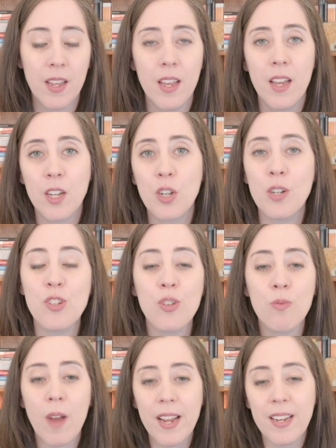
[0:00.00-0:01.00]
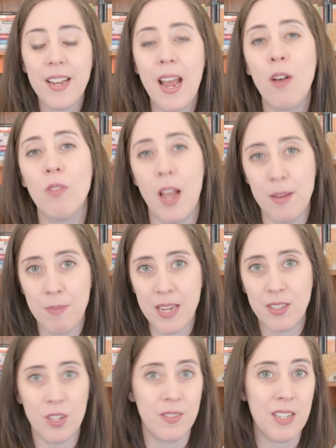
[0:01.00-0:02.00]
Could you write an outline
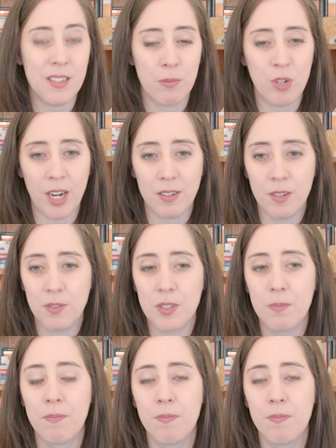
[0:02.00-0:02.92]
based on these objectives?